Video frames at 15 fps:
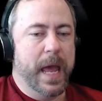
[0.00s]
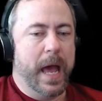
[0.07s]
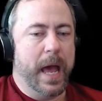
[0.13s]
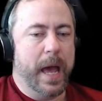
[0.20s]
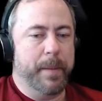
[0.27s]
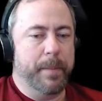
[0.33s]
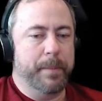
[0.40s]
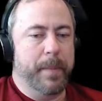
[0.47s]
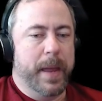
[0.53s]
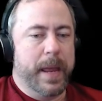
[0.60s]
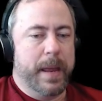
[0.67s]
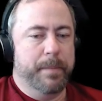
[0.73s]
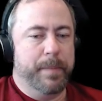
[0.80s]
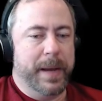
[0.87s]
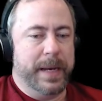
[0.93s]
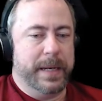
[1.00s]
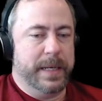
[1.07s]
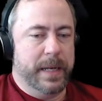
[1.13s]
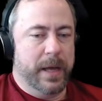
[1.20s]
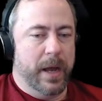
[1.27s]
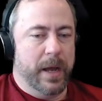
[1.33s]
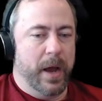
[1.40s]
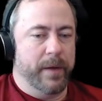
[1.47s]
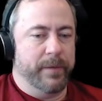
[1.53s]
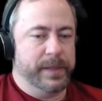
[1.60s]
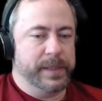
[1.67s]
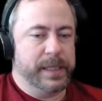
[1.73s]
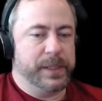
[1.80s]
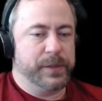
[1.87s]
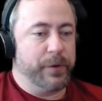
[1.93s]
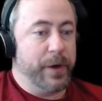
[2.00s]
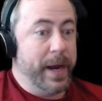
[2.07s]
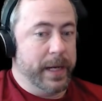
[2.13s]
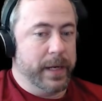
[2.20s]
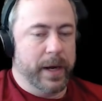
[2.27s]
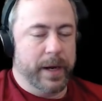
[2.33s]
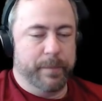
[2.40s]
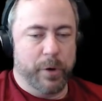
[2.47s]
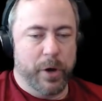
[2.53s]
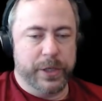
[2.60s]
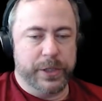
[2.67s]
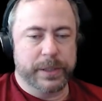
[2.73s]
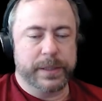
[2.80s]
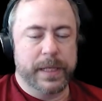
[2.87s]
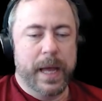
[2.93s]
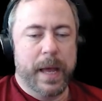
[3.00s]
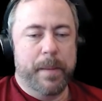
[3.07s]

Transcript: but obviously it's for any kind of project.